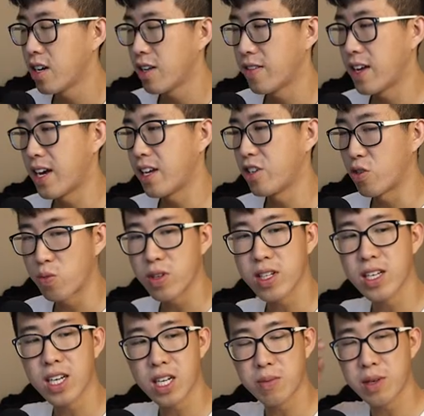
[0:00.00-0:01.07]
then you're
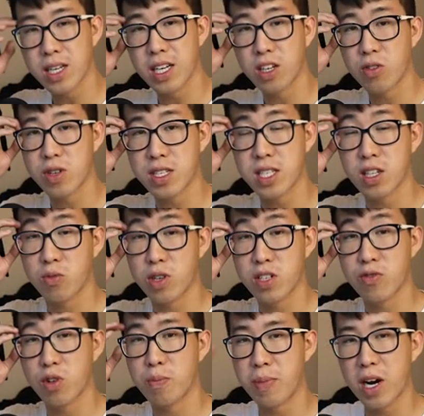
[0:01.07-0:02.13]
really going to be increasing the
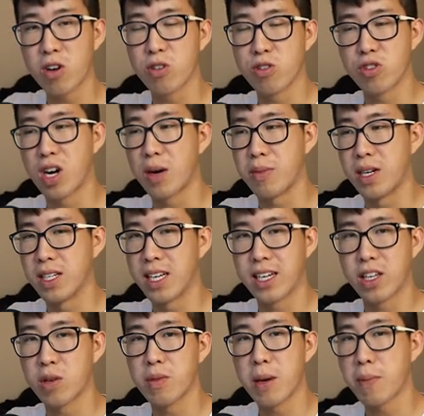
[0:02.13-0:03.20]
risk for barotrauma.
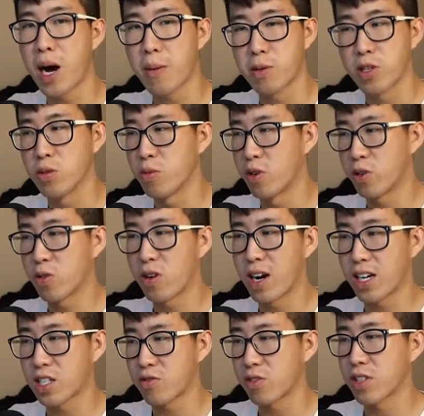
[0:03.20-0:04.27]
Like you may pop a
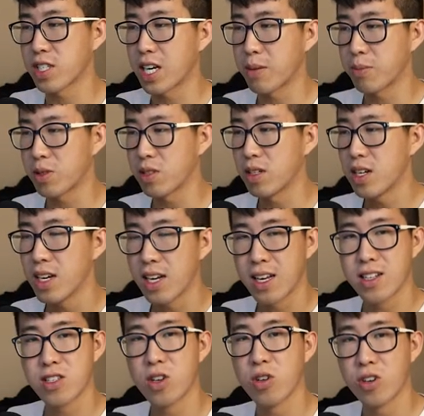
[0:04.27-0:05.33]
pneumothorax, for example.
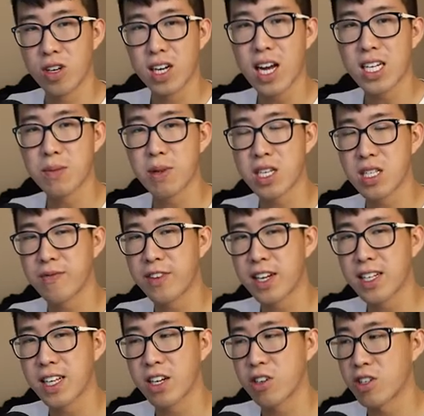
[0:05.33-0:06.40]
And so you're going to have to make some
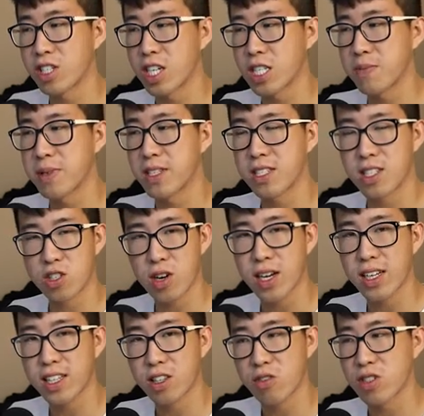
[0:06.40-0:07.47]
ventilator adjustments to try
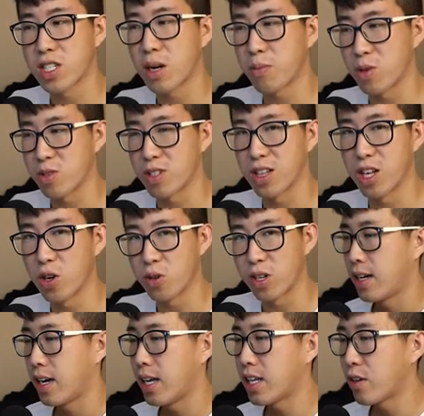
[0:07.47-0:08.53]
and get those numbers
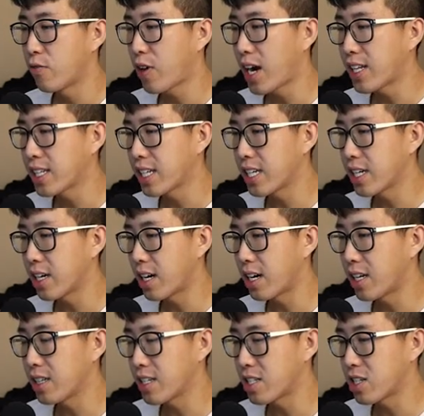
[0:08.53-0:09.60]
lower. And then finally,
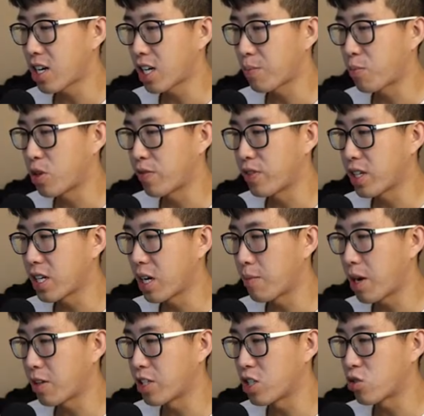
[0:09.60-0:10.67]
uh, let's talk briefly
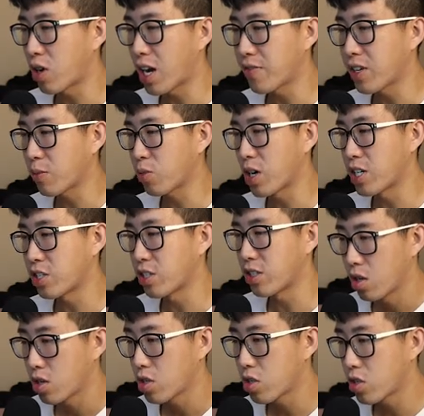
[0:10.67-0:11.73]
about the driving
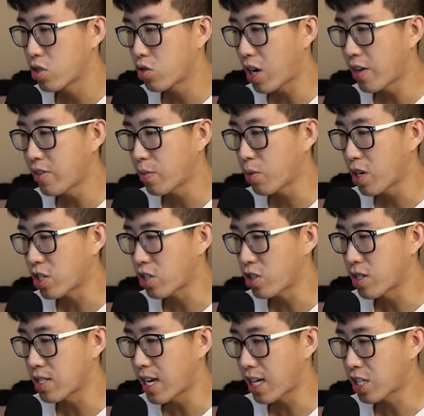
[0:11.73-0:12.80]
pressure. So the driving pressure
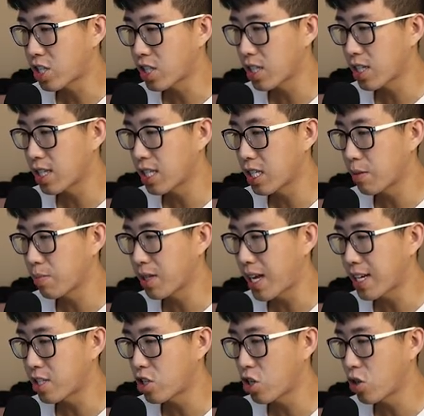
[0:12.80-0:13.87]
is actually the
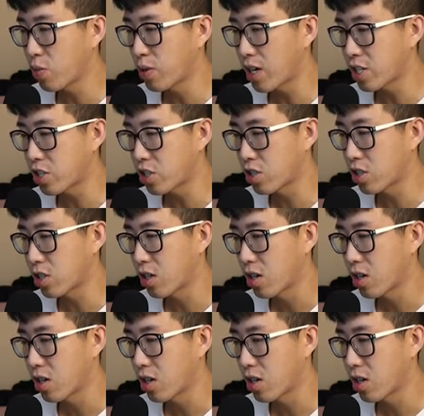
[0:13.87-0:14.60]
plateau pressure